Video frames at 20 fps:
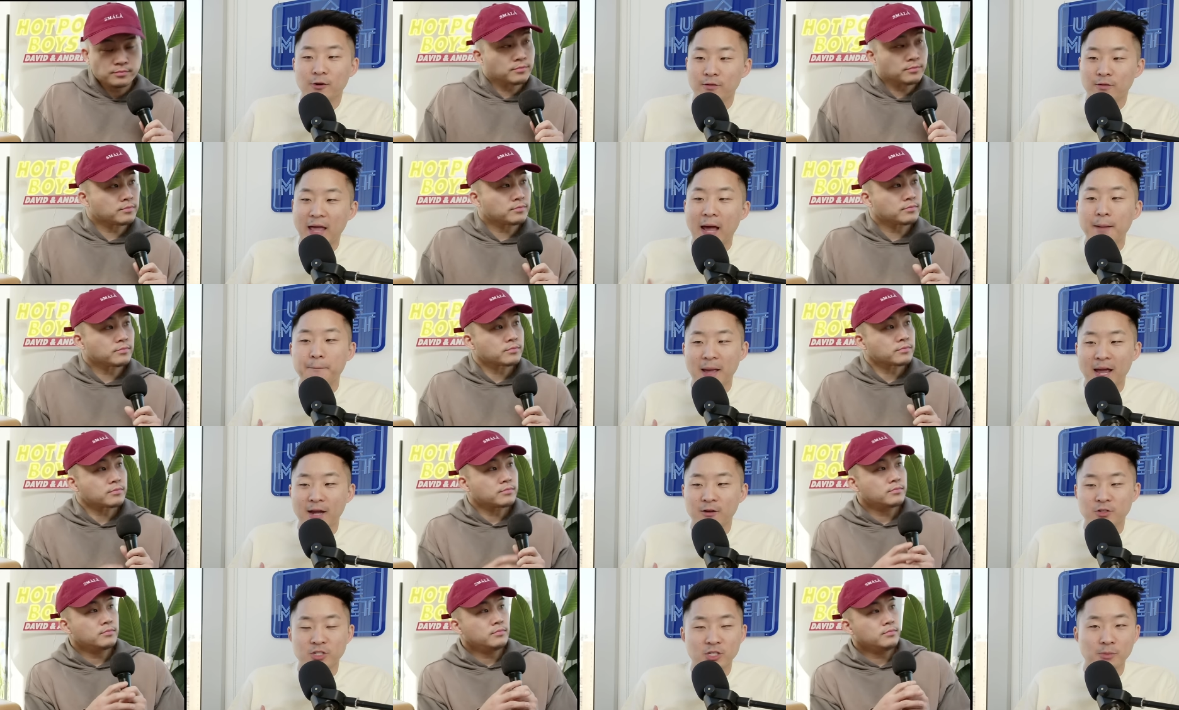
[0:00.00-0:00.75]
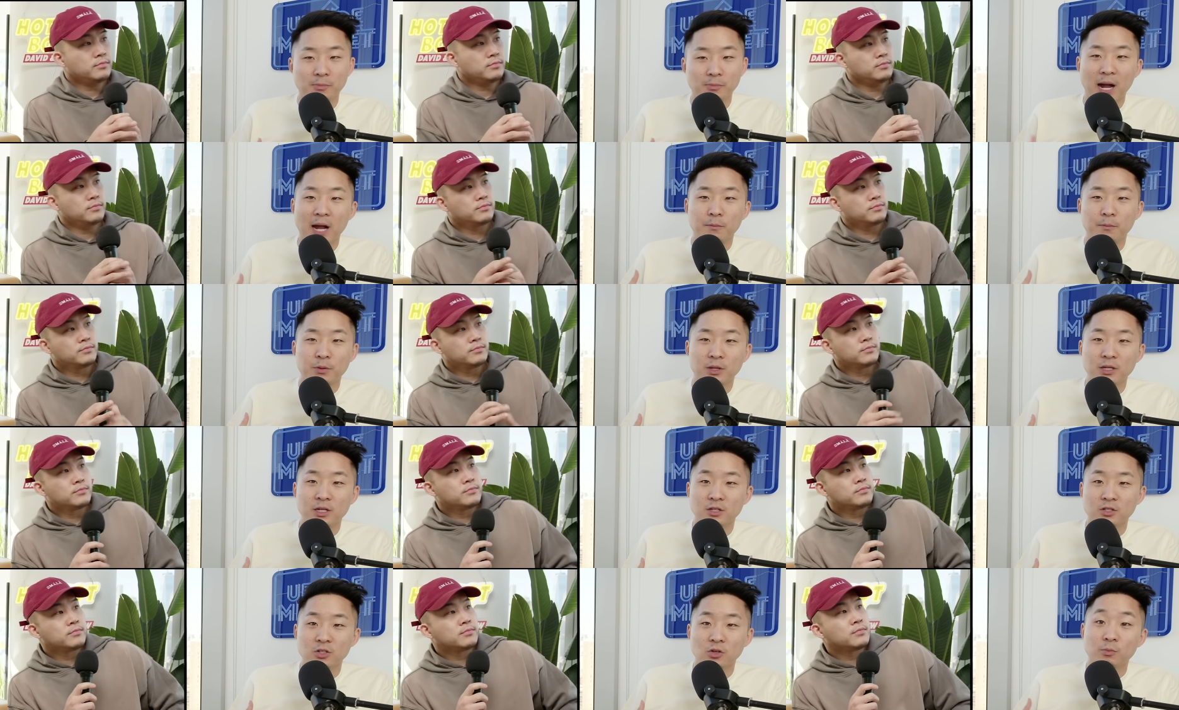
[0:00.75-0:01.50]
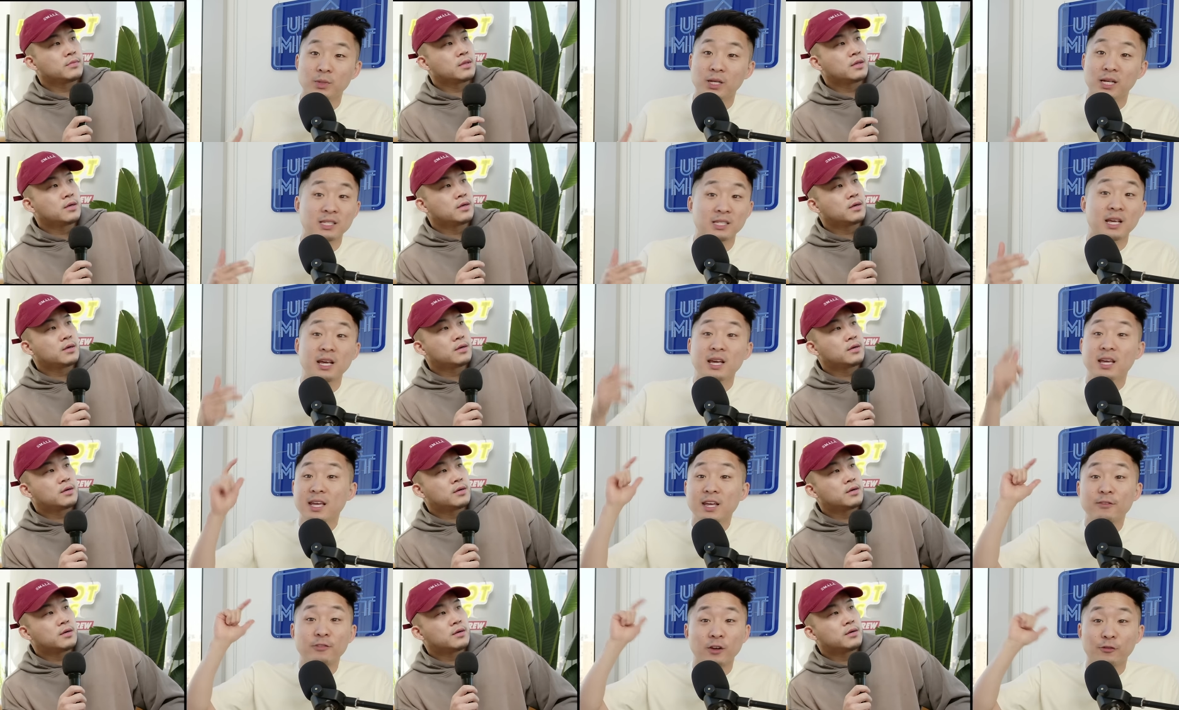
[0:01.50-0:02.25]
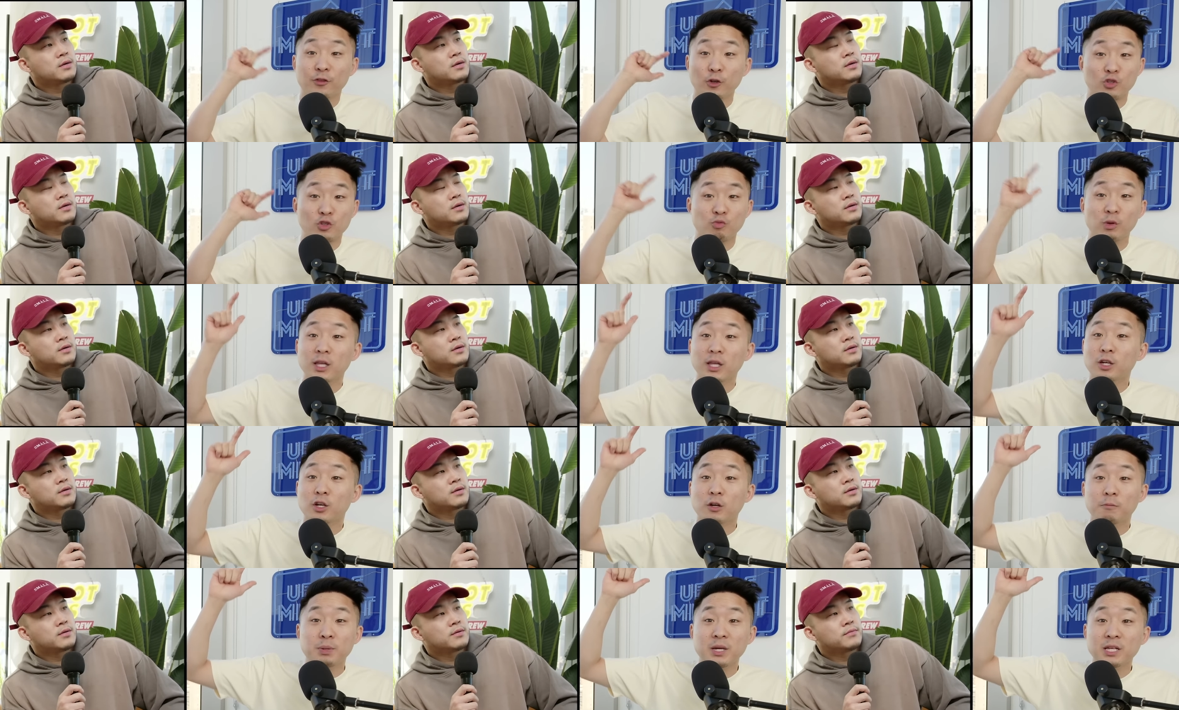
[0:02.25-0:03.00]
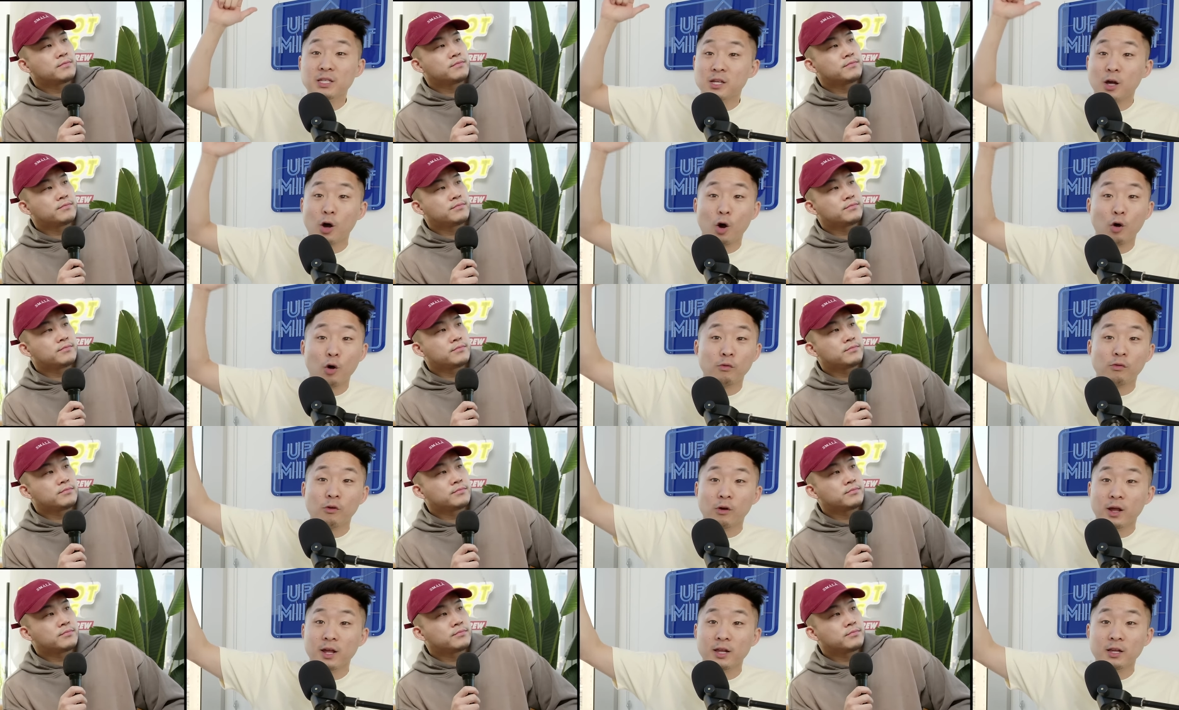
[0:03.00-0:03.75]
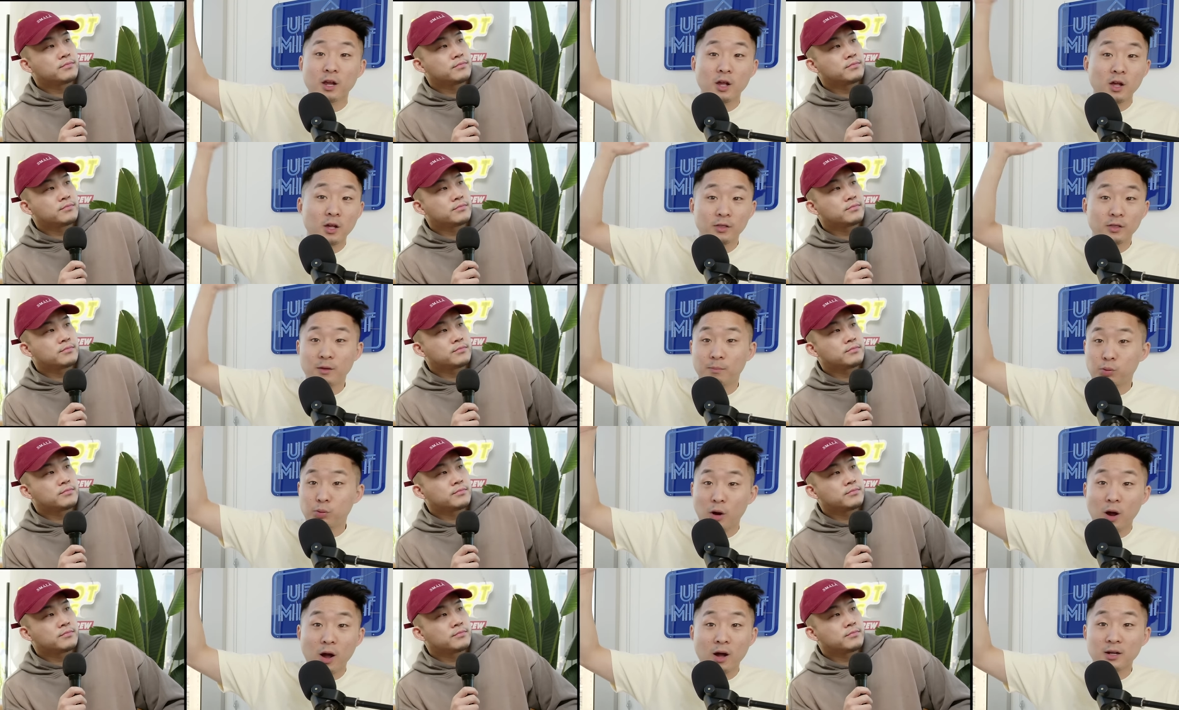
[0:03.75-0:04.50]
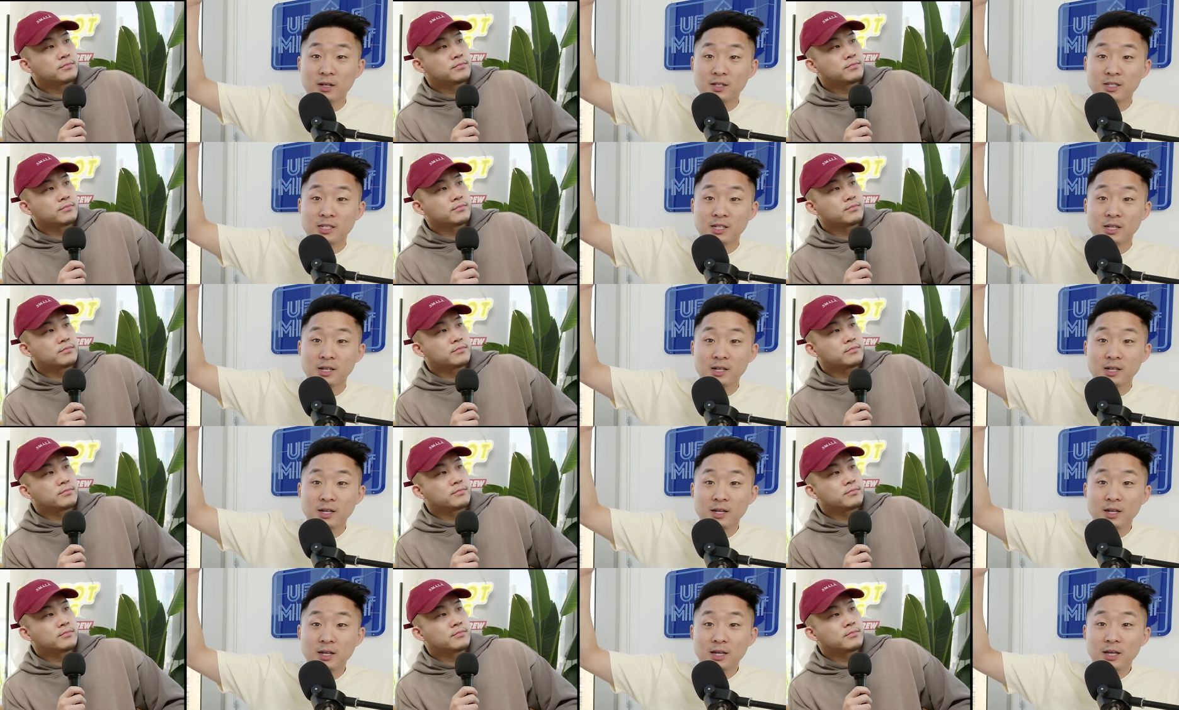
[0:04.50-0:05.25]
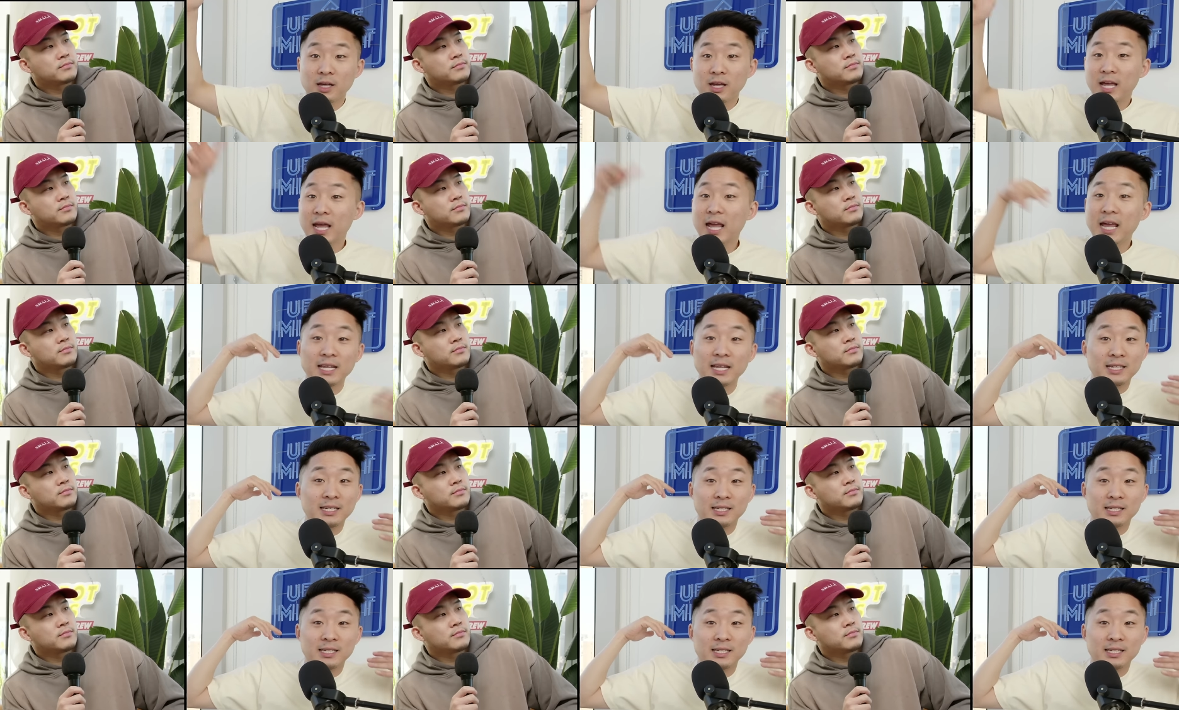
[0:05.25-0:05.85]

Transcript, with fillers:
Speaker 1: And that matters to my opinion too, because even if there's really good pizza over in the Bronx, it